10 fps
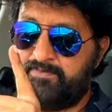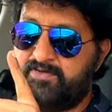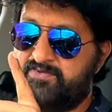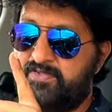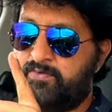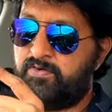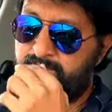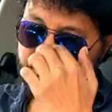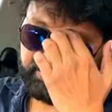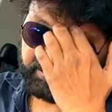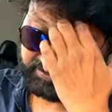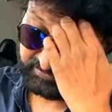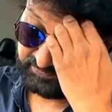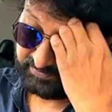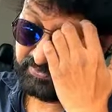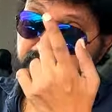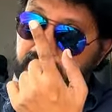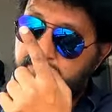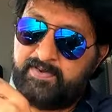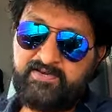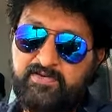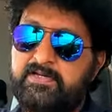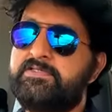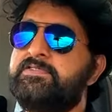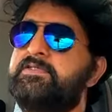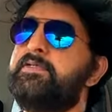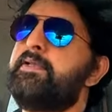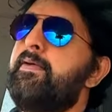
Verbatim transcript: mirrors are not present in this, you have to manually adjust it.